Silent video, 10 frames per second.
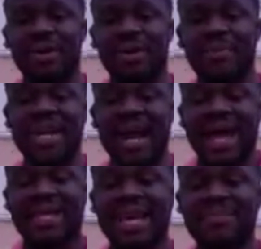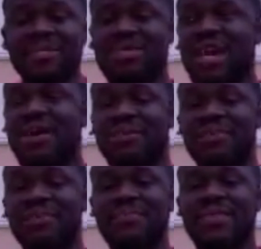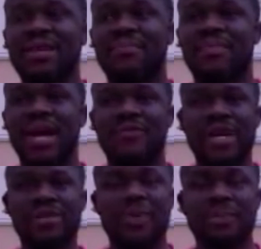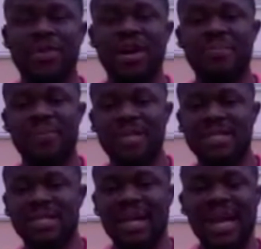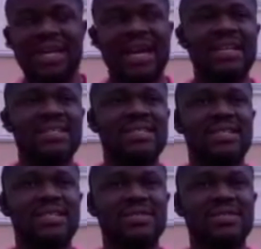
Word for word: The yeah. minute I came into town, my friend who picked me up, he's a guy in ENS.